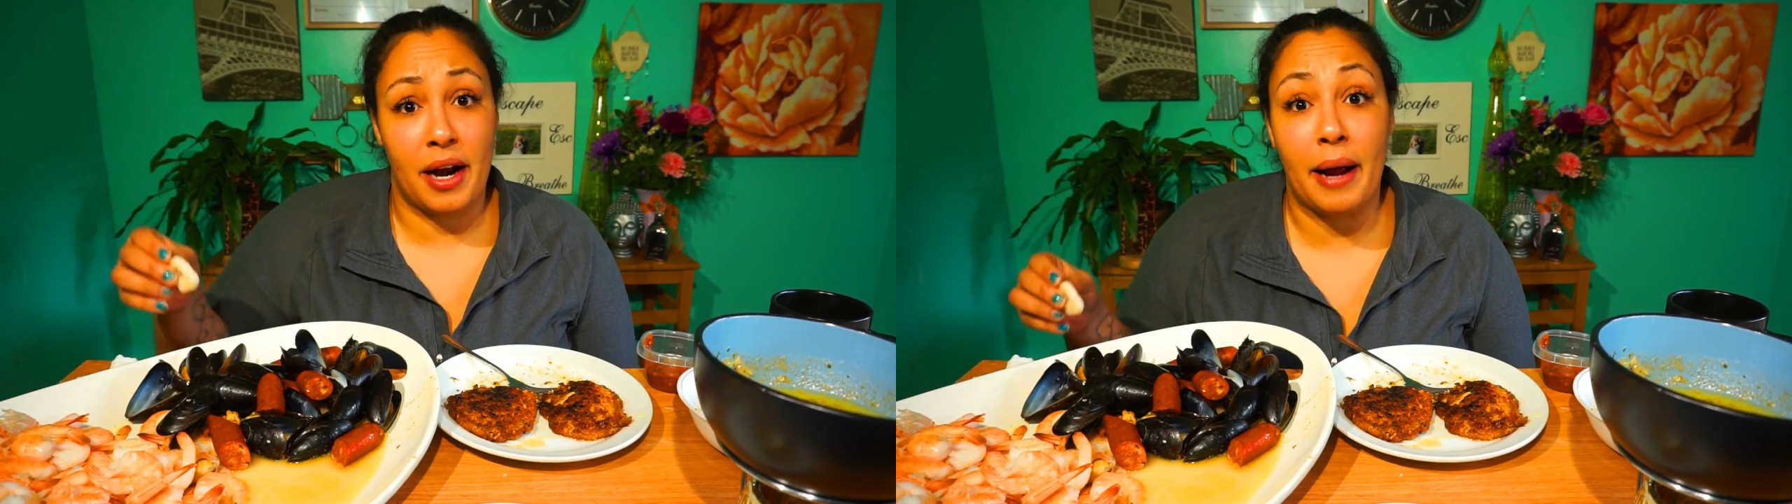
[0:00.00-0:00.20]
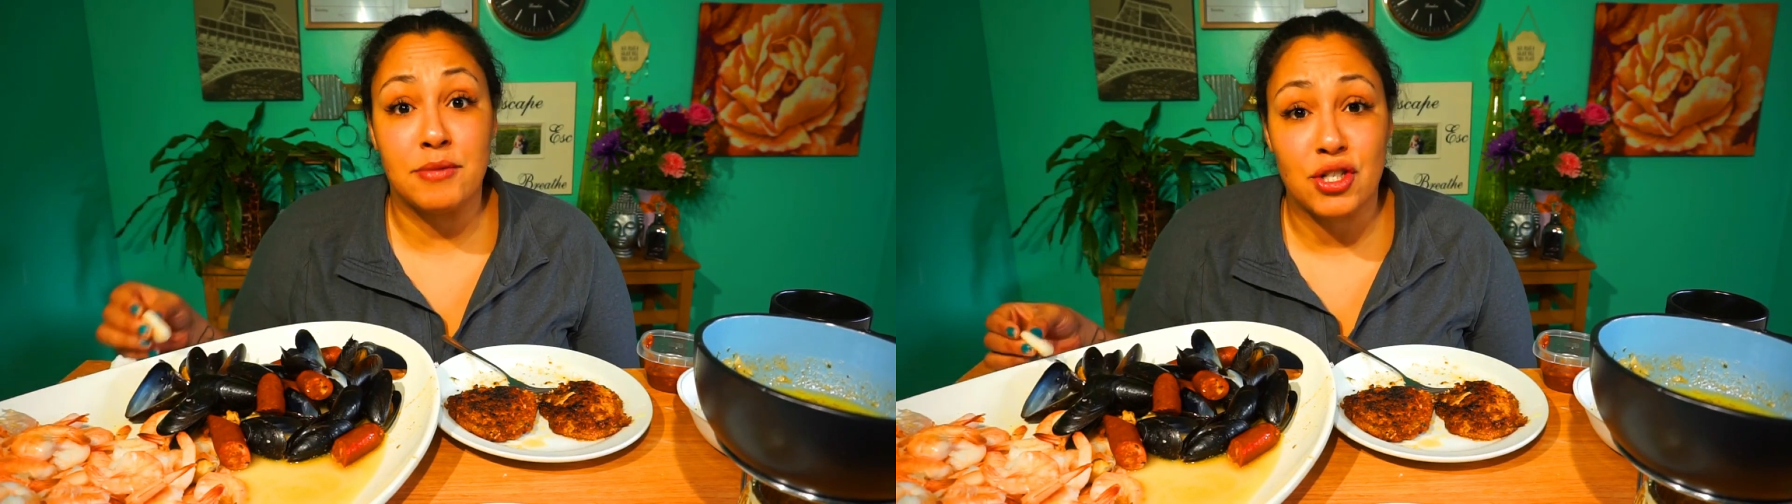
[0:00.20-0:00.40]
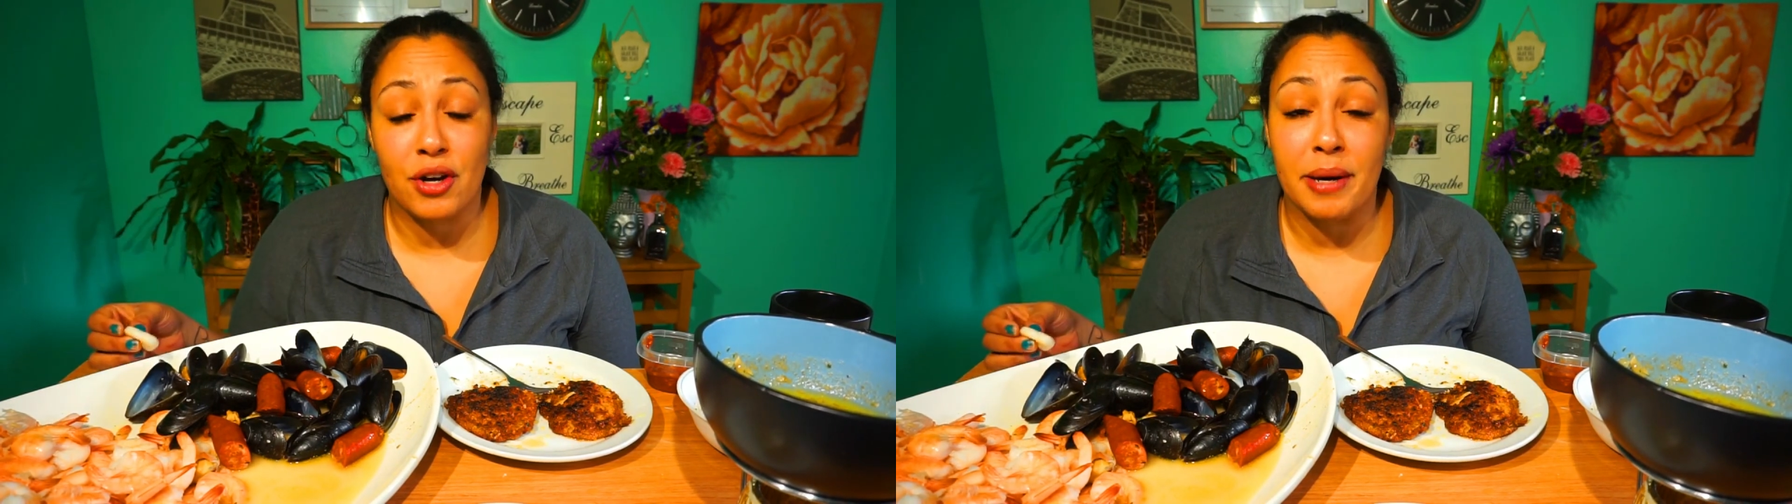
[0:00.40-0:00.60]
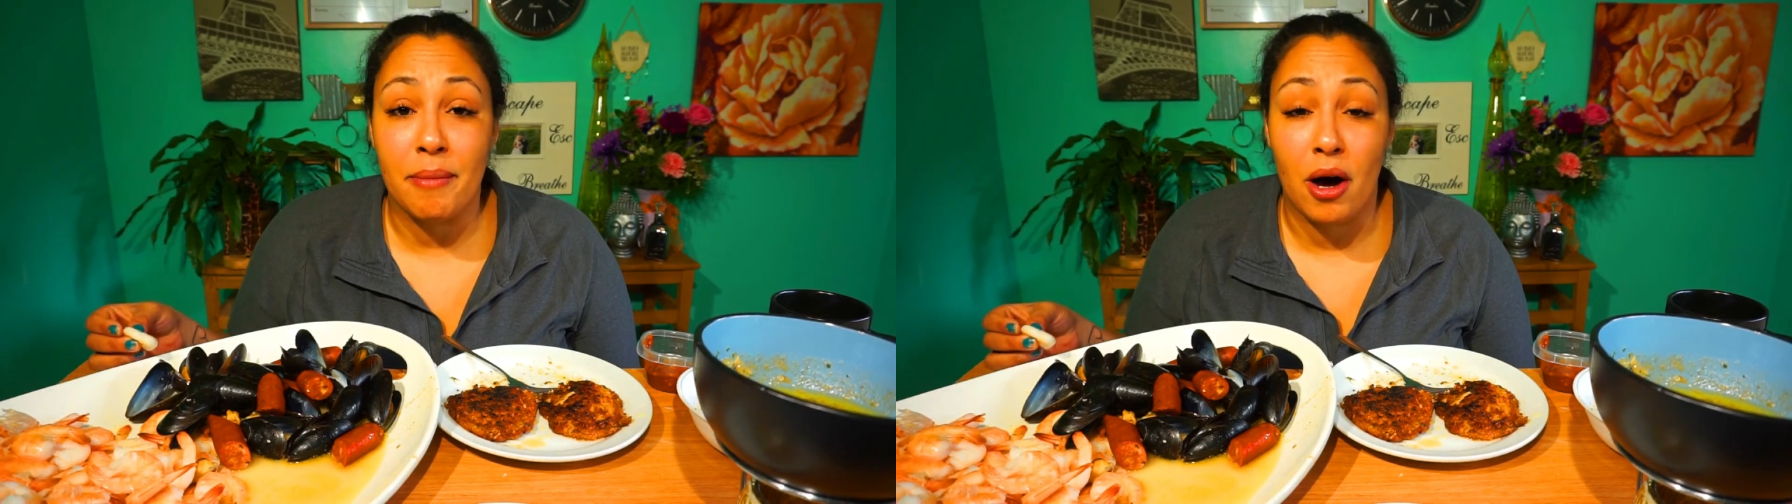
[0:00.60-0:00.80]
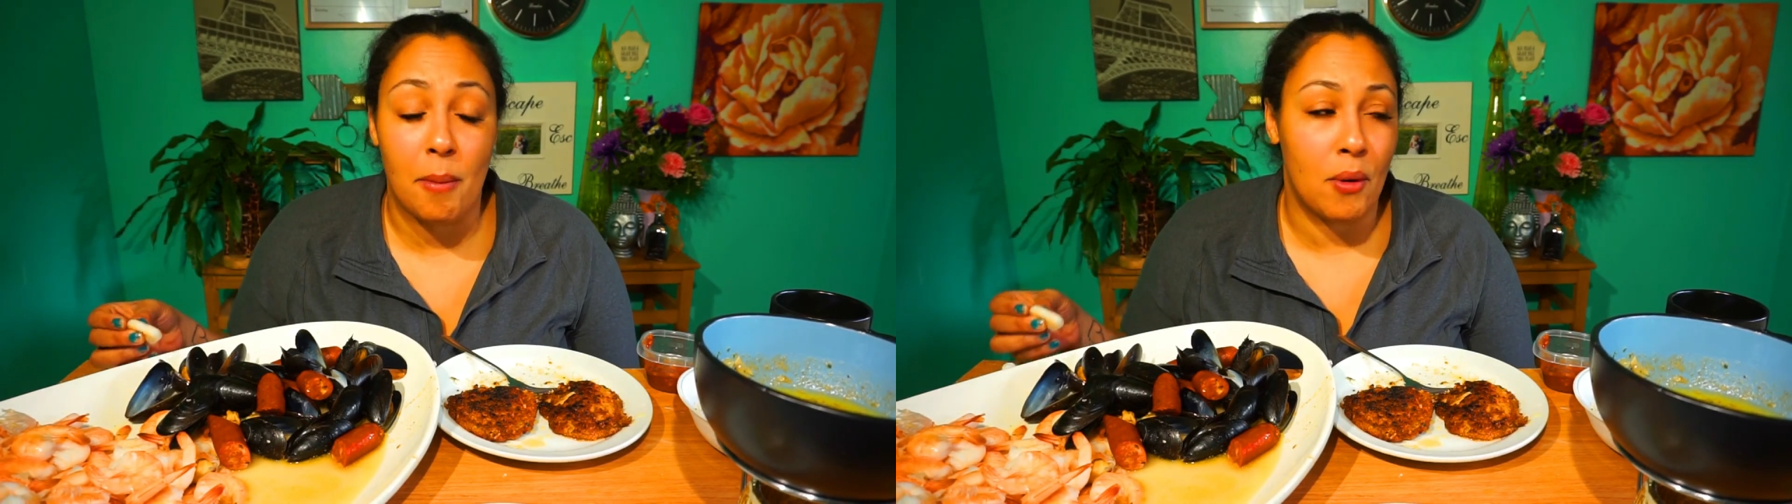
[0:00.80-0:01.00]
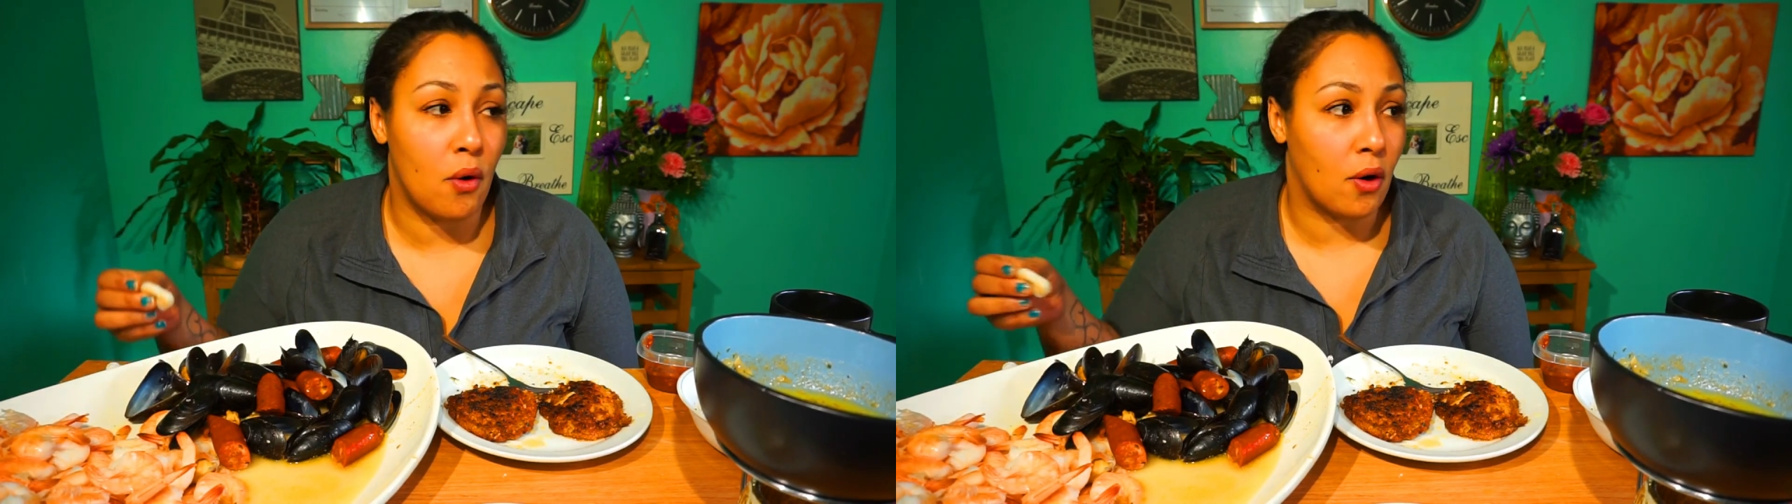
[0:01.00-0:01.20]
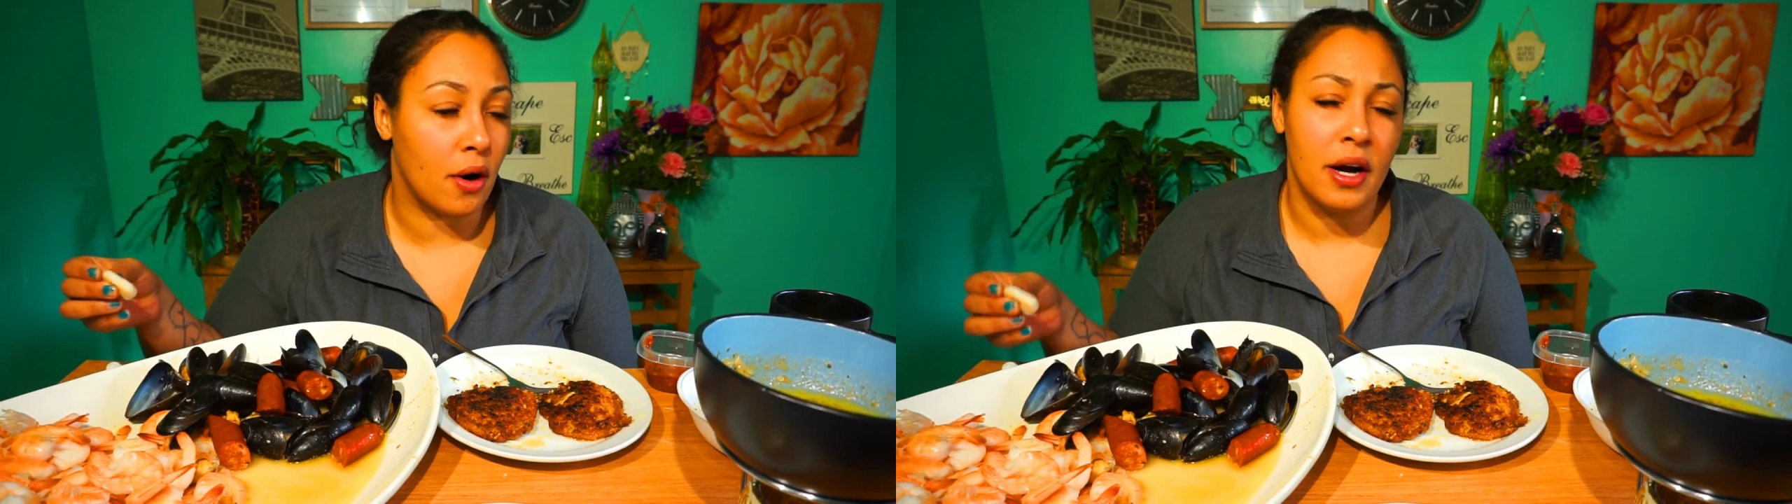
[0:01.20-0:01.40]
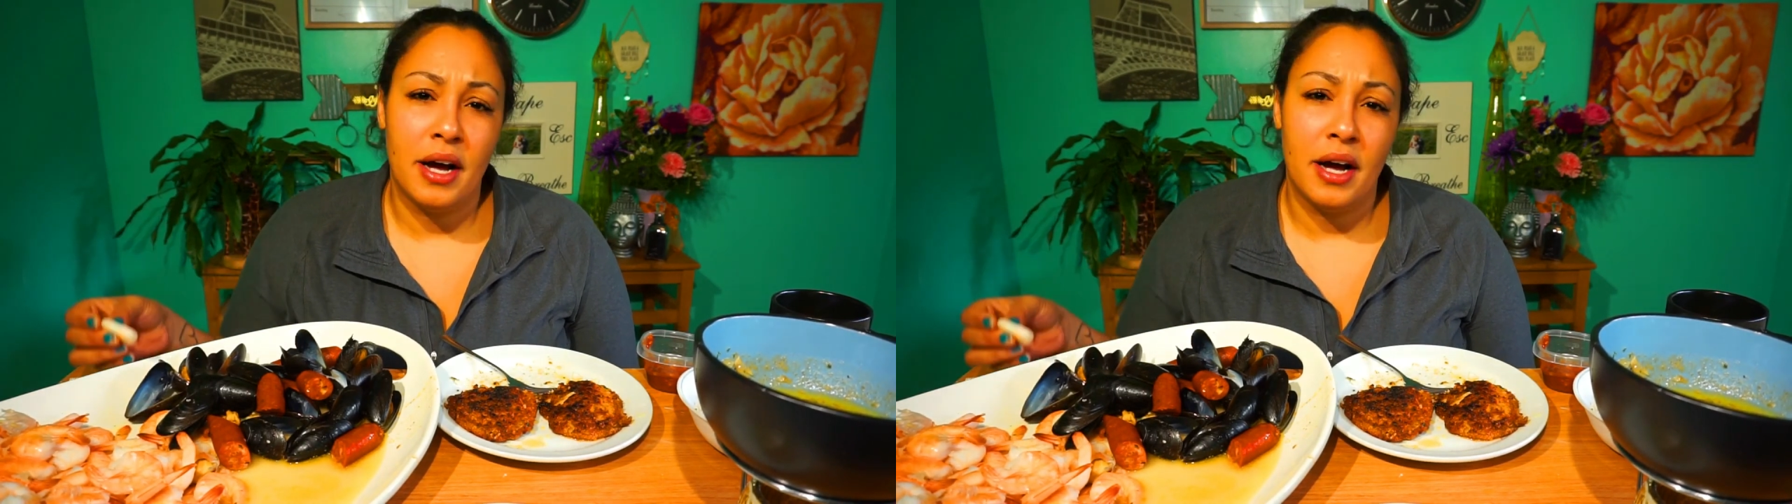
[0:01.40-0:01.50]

I'm straight, Mom, or